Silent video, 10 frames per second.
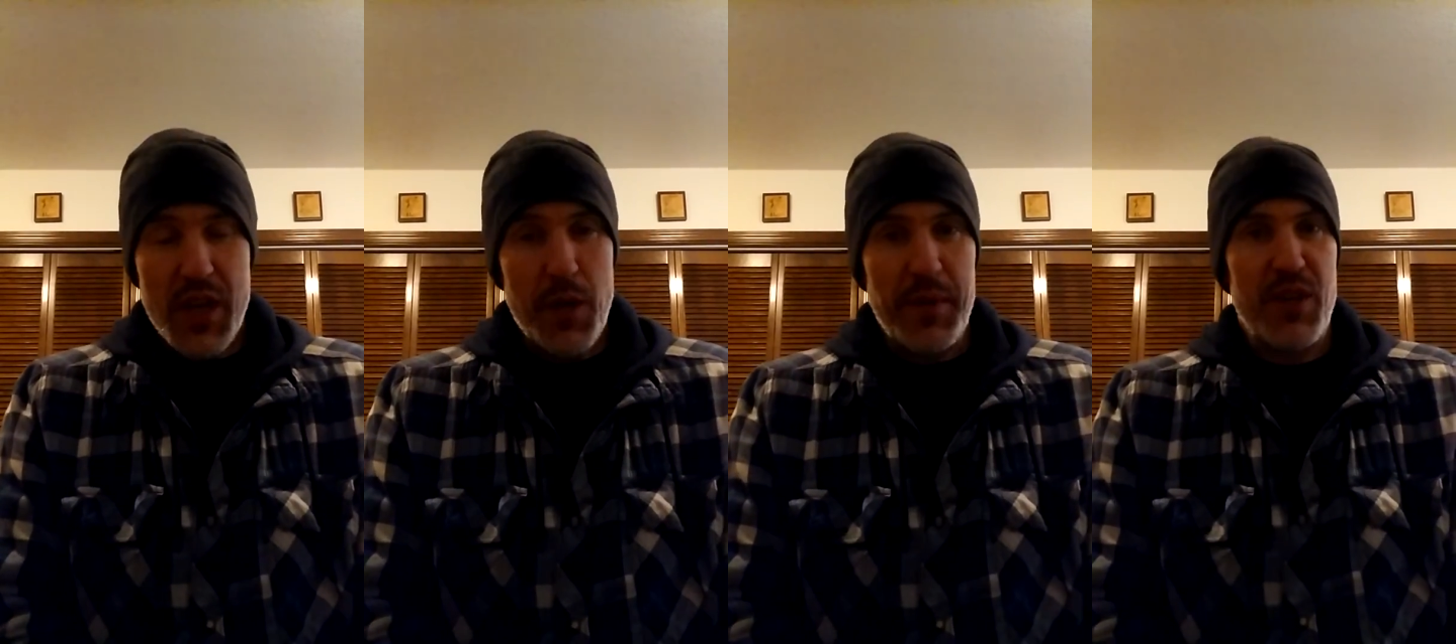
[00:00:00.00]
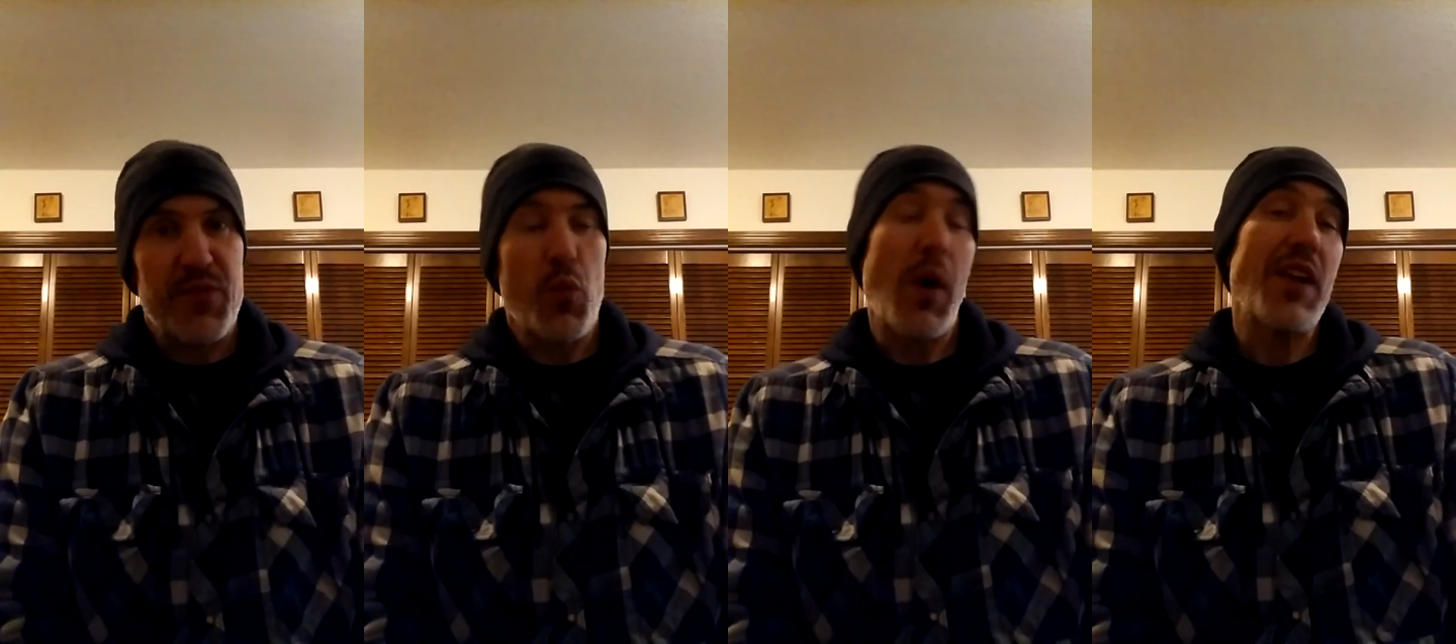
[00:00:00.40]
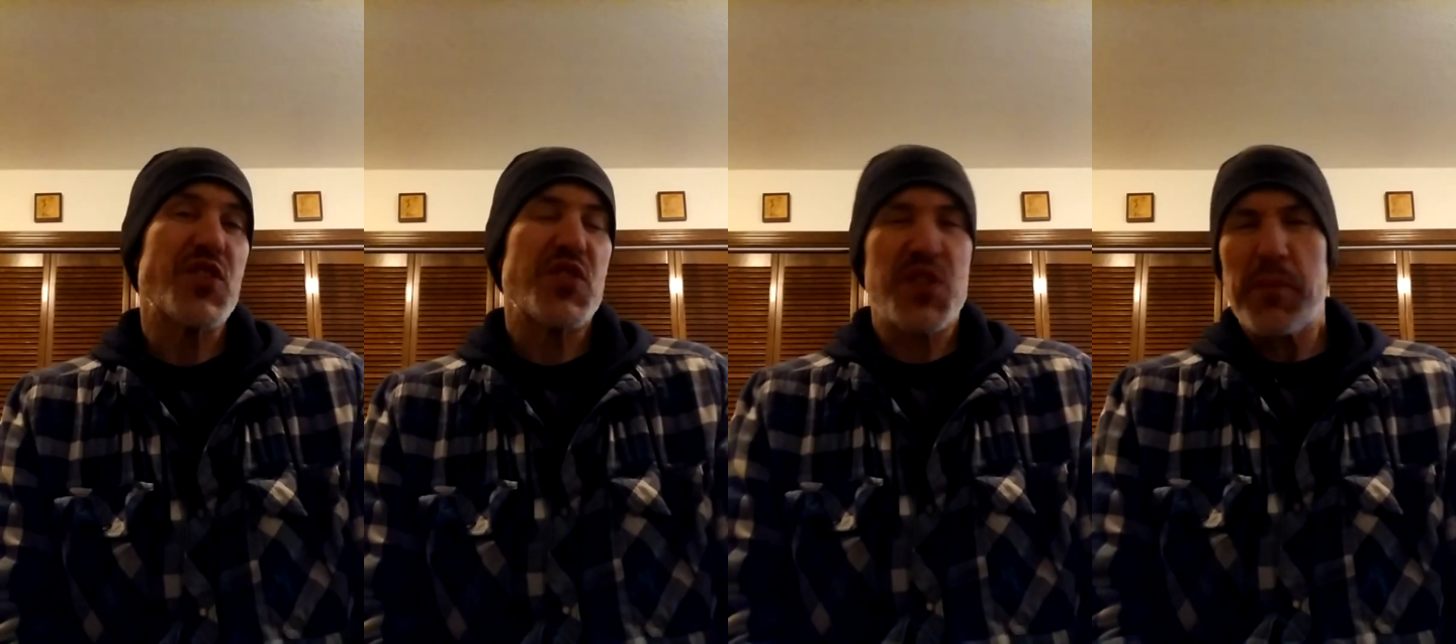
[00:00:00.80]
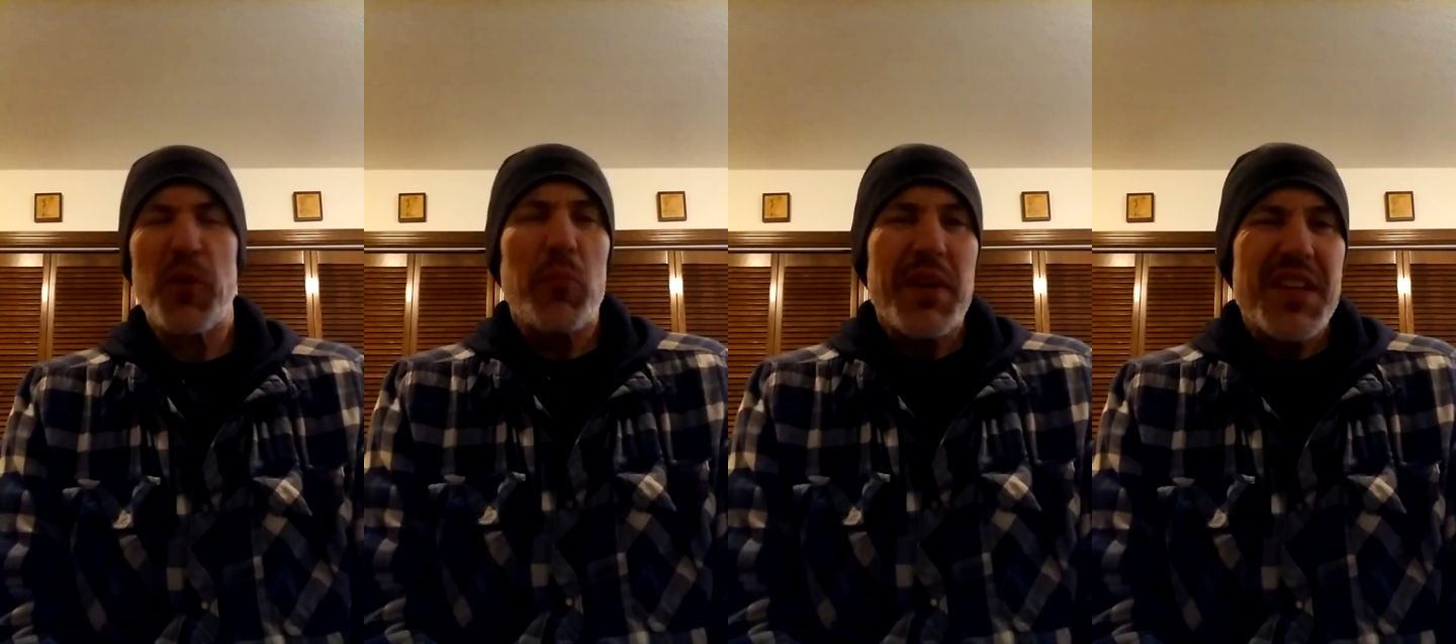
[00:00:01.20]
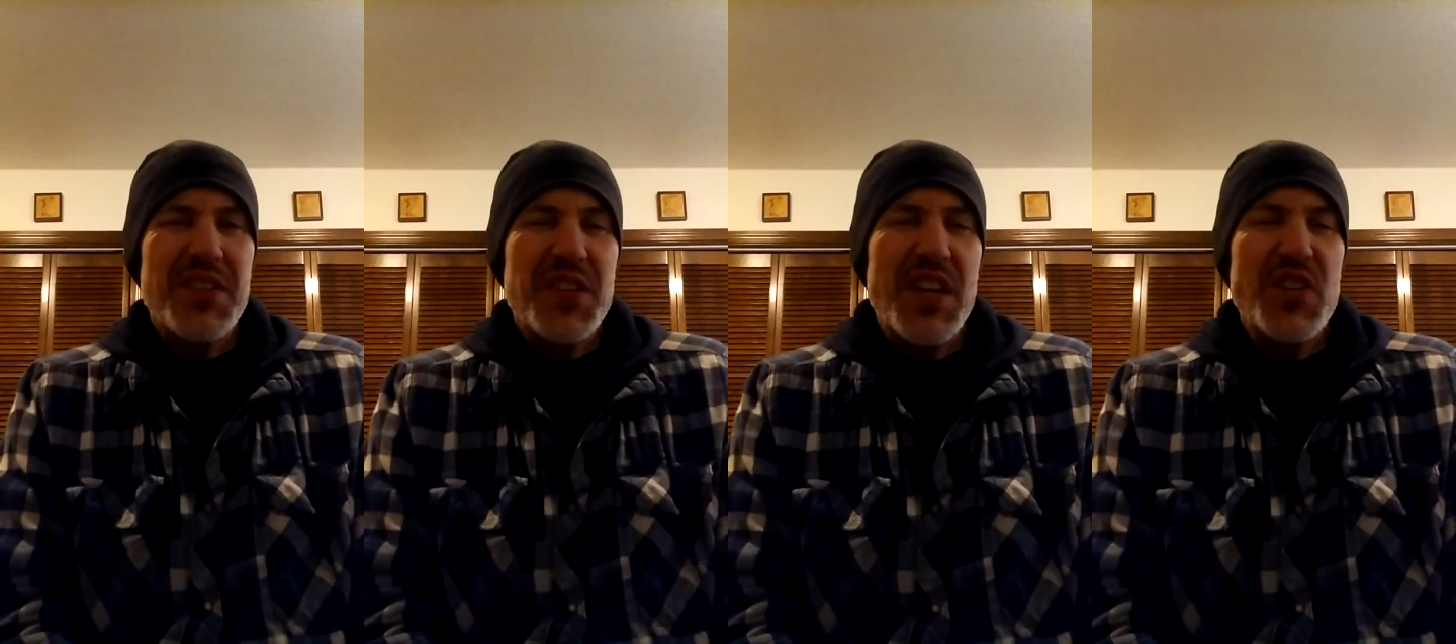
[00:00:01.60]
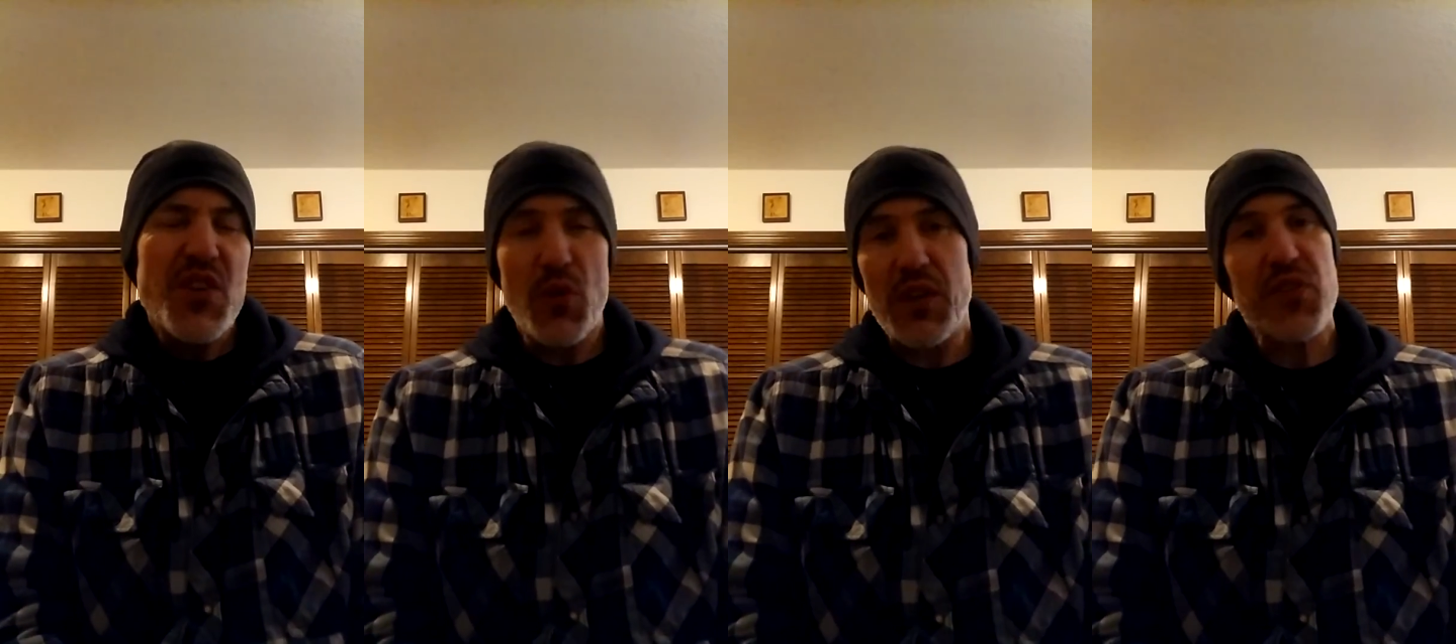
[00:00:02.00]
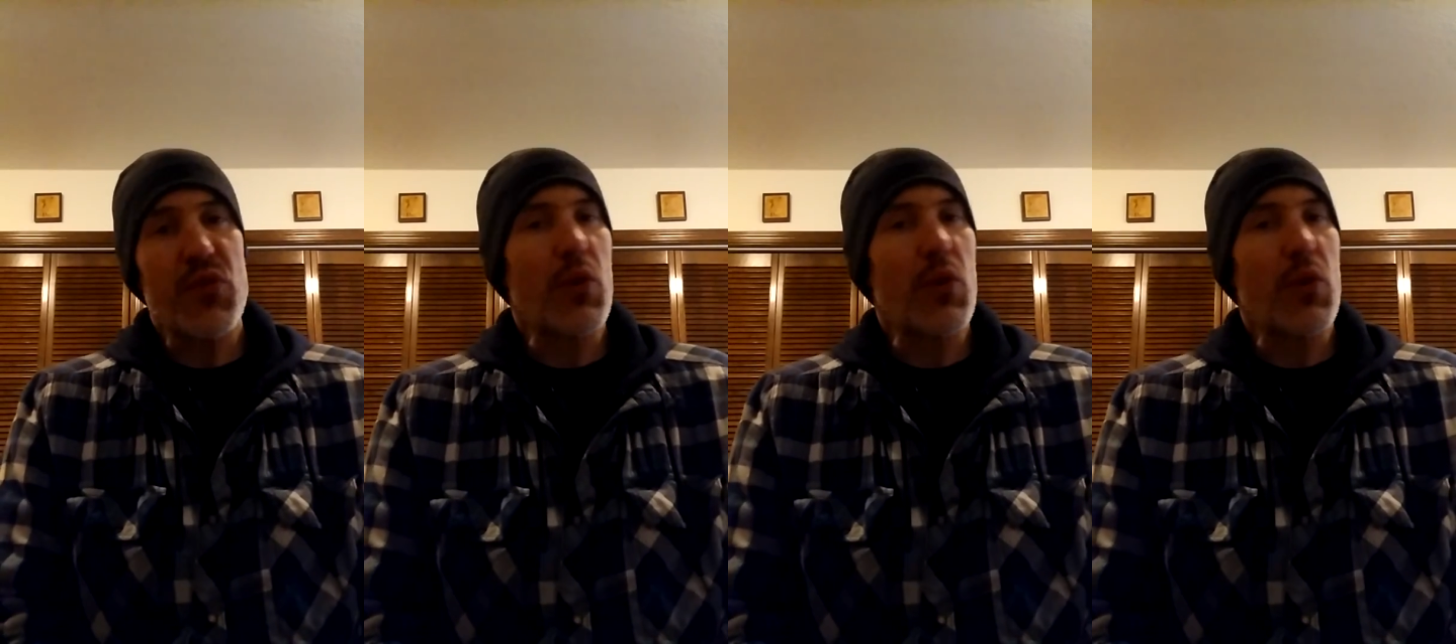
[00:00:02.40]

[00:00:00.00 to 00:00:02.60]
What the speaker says: I mean, if you watch typical media station or listen